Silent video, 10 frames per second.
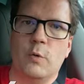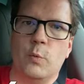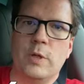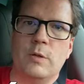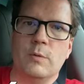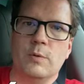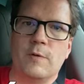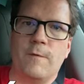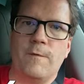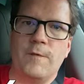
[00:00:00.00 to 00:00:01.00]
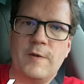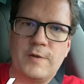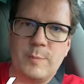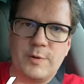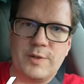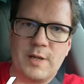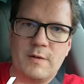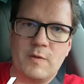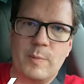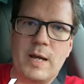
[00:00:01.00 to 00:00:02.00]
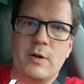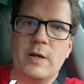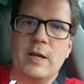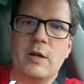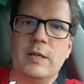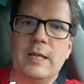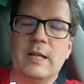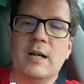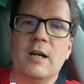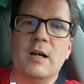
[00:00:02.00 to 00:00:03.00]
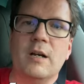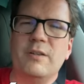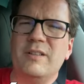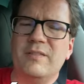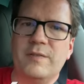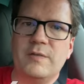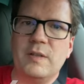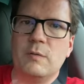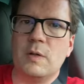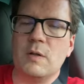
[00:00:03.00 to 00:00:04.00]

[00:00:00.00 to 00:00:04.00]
We used 50% of the battery in 153